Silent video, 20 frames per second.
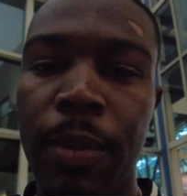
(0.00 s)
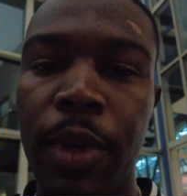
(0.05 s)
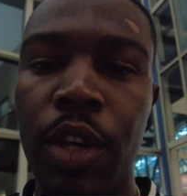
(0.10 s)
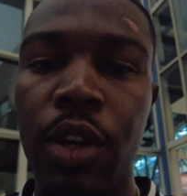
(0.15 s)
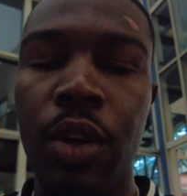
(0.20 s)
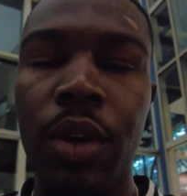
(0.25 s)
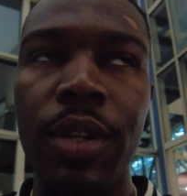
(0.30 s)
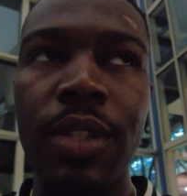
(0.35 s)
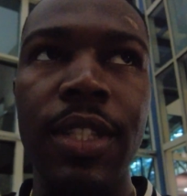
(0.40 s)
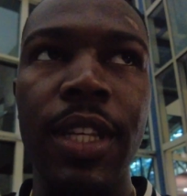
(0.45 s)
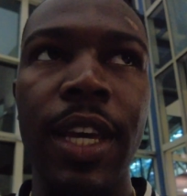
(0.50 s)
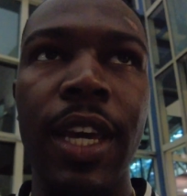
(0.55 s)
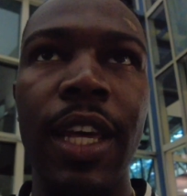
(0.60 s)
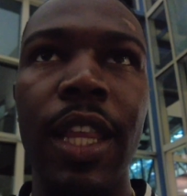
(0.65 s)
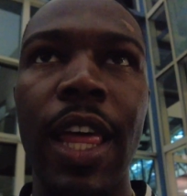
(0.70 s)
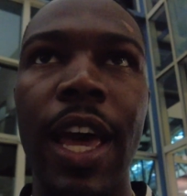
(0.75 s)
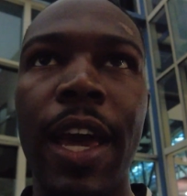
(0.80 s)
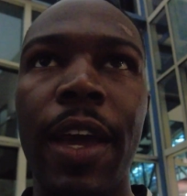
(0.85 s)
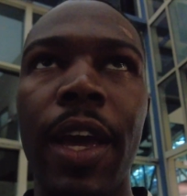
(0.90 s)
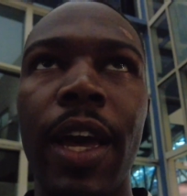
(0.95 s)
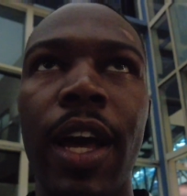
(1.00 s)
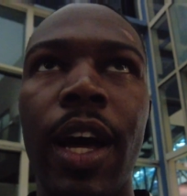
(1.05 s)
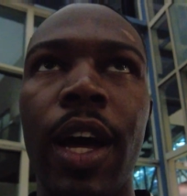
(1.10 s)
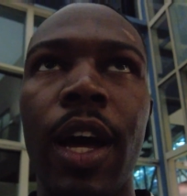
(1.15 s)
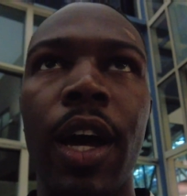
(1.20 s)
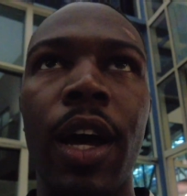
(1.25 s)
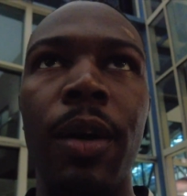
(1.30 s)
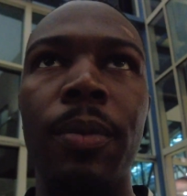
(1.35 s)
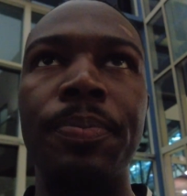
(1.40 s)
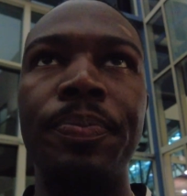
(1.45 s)
You know what I'm saying? Like
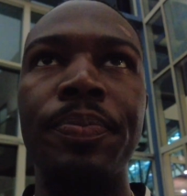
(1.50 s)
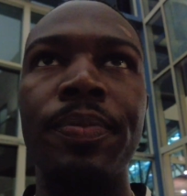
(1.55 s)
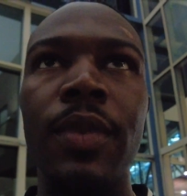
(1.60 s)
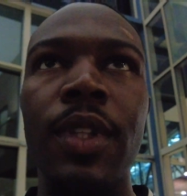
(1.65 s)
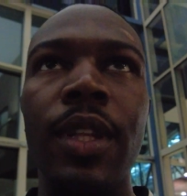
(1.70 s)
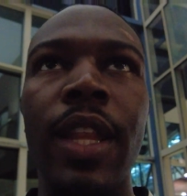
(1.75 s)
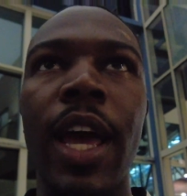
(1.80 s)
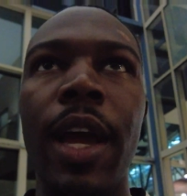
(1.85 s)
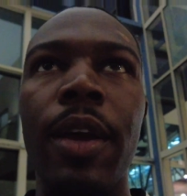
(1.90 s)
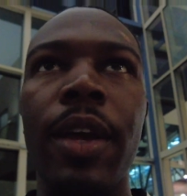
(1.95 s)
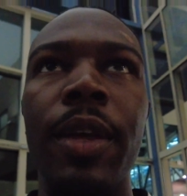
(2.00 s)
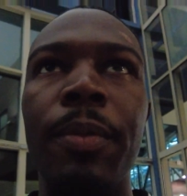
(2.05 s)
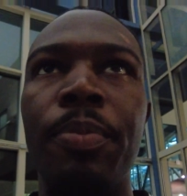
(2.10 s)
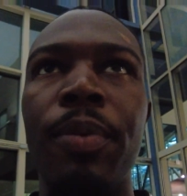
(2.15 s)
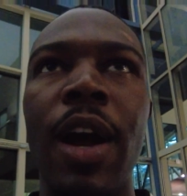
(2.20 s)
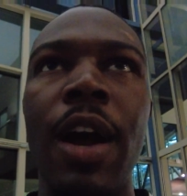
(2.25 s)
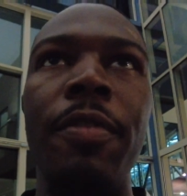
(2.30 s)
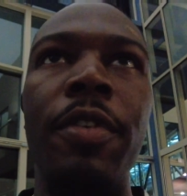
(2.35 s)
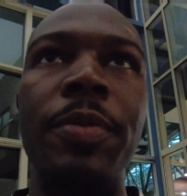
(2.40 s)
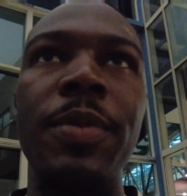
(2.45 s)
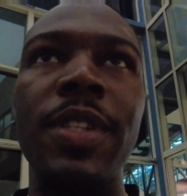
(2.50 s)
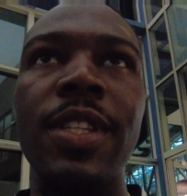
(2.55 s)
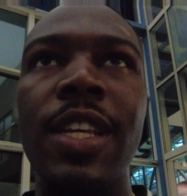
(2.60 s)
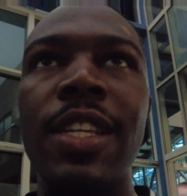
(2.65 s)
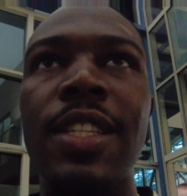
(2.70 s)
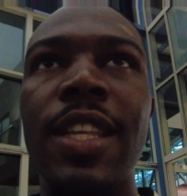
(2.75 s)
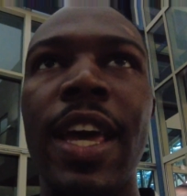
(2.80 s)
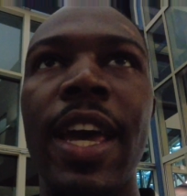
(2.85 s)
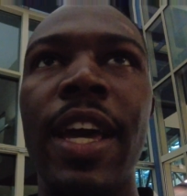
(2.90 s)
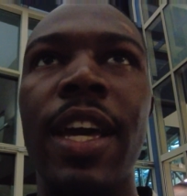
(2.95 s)
um like in Proverbs it
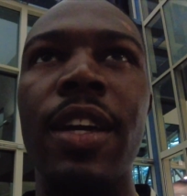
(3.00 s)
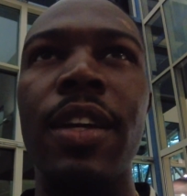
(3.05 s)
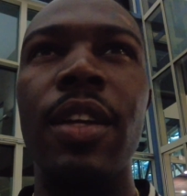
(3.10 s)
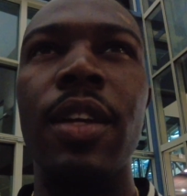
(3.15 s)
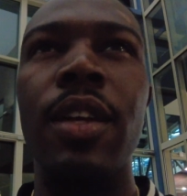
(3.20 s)
says like